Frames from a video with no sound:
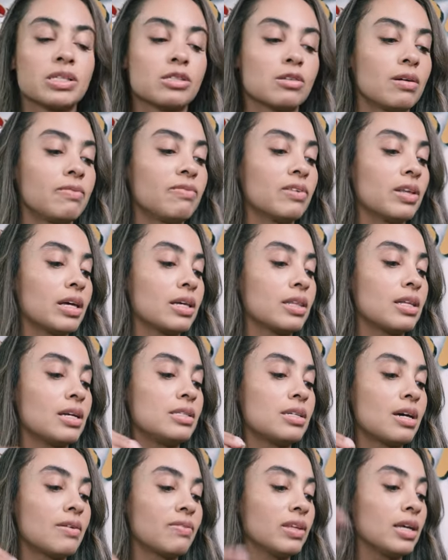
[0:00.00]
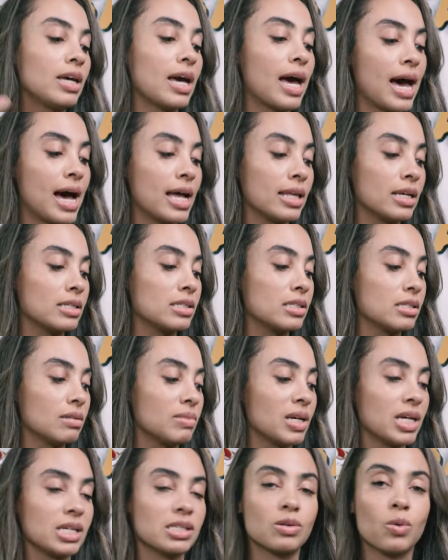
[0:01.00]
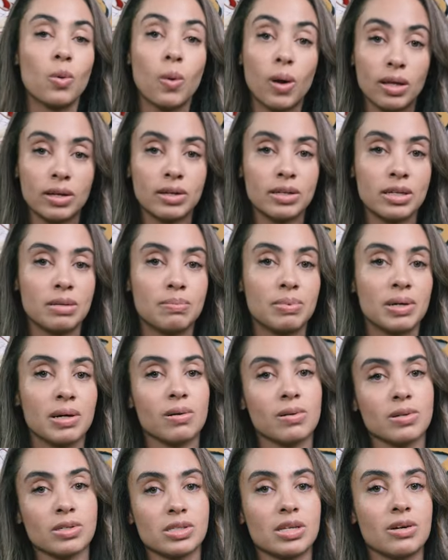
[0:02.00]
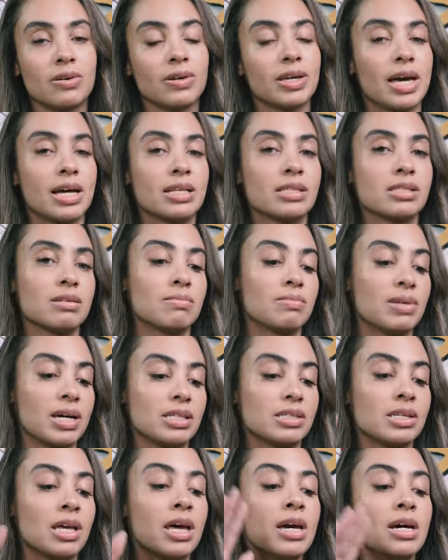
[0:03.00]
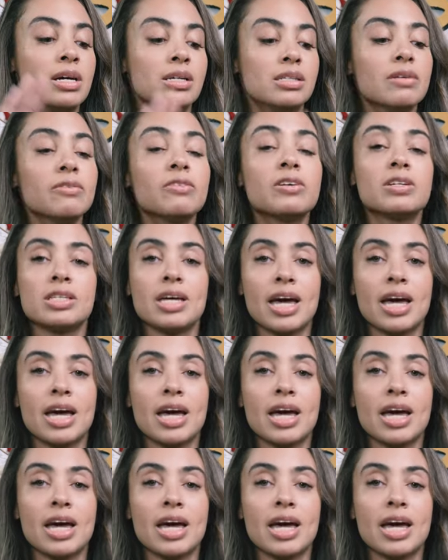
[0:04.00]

so I feel like they definitely added some nice quality, but also again some nice different